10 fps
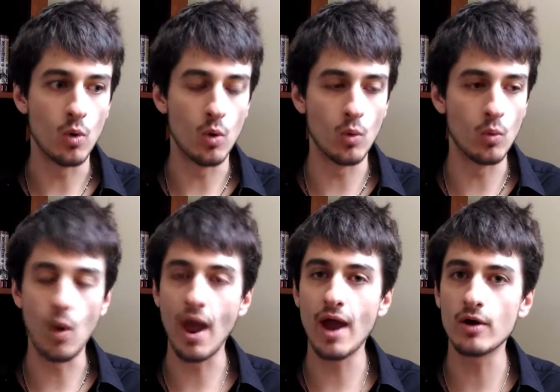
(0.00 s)

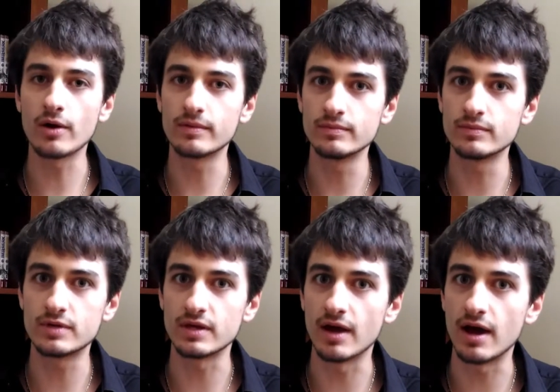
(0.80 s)
Where
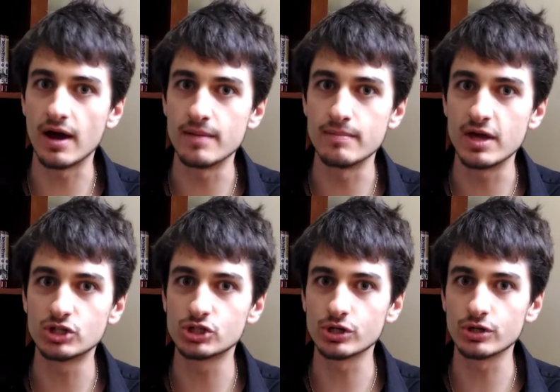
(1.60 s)
can I make
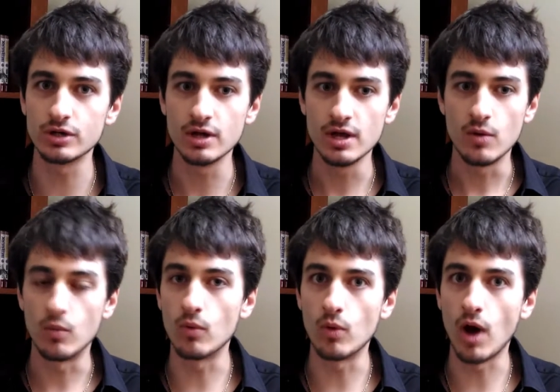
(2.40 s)
sure,
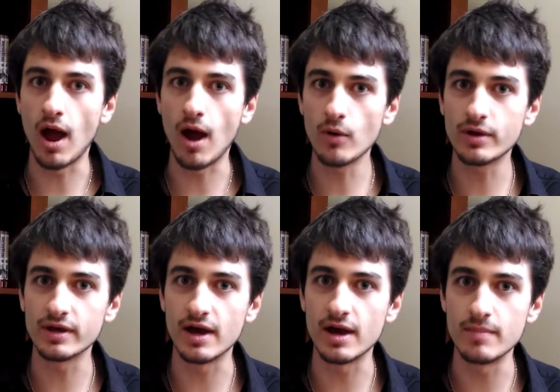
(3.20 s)
how
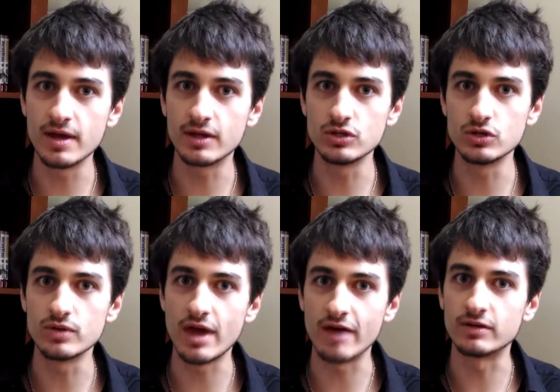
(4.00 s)
can I make new
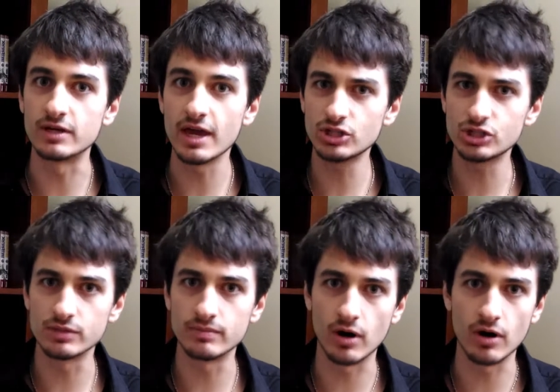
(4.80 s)

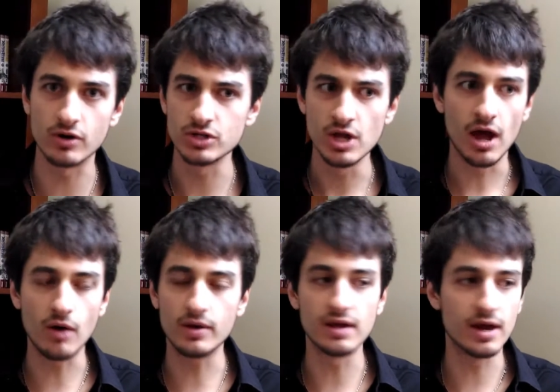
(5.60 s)
navigation bars?
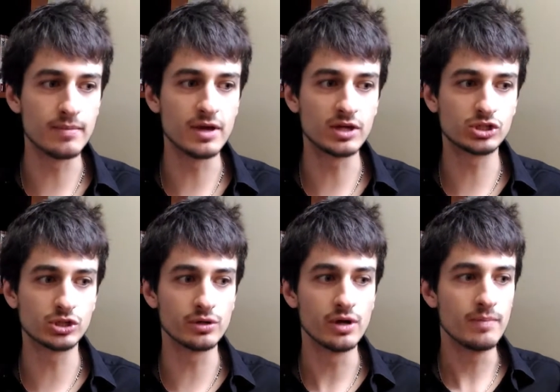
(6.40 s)
How can I make
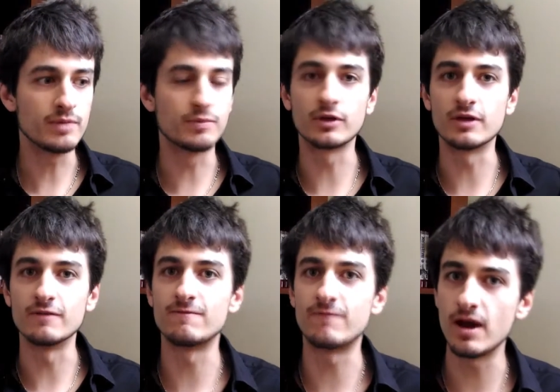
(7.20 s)
sure people can
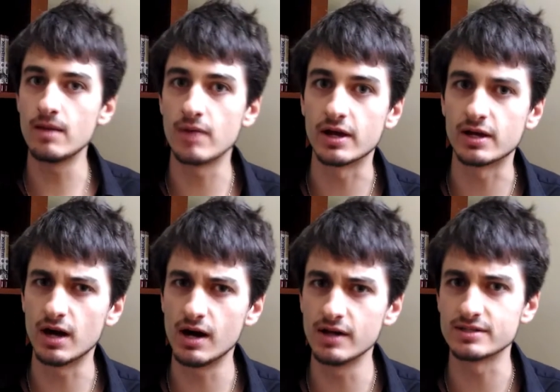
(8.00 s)
find my
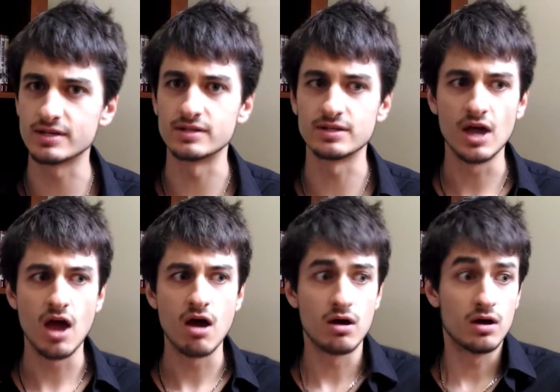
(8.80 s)
content?
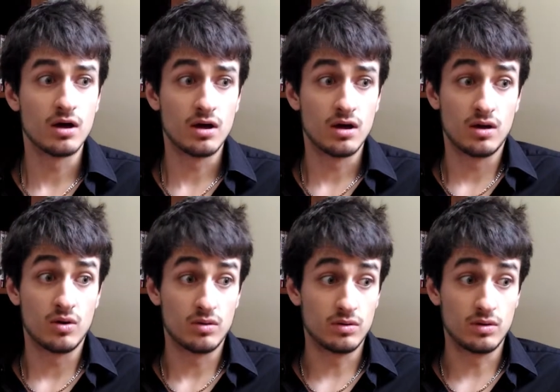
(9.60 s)

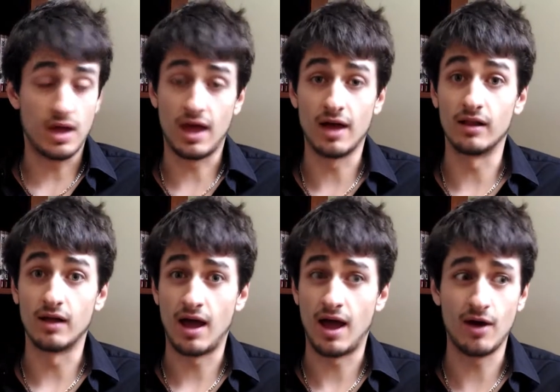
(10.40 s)
Hell,
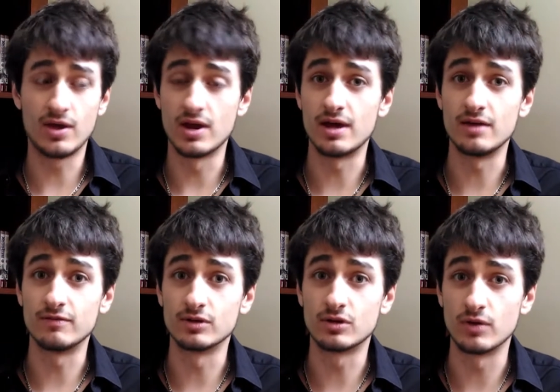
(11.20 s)
how can I
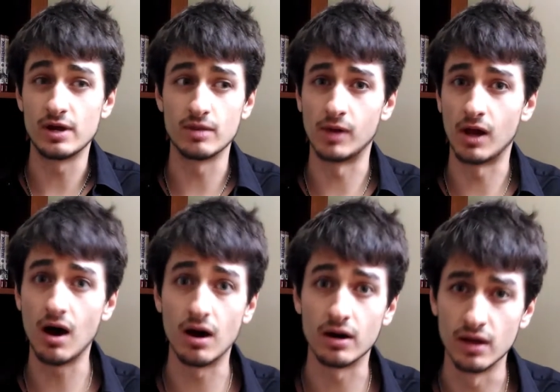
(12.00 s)
even create a
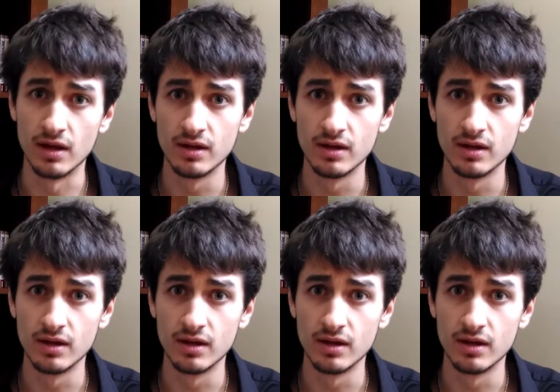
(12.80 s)
blog?